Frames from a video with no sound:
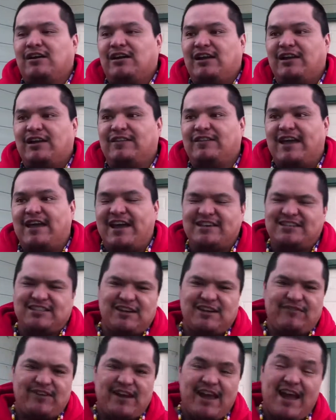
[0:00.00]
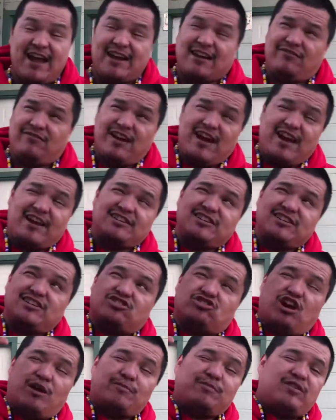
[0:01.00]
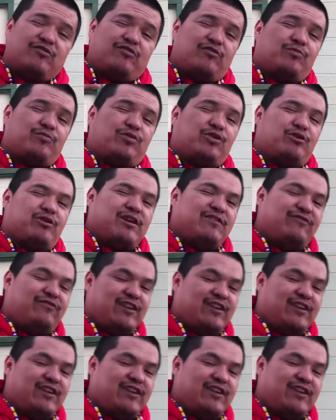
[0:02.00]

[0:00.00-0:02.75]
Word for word: And the S7 Active, I actually dropped it from 30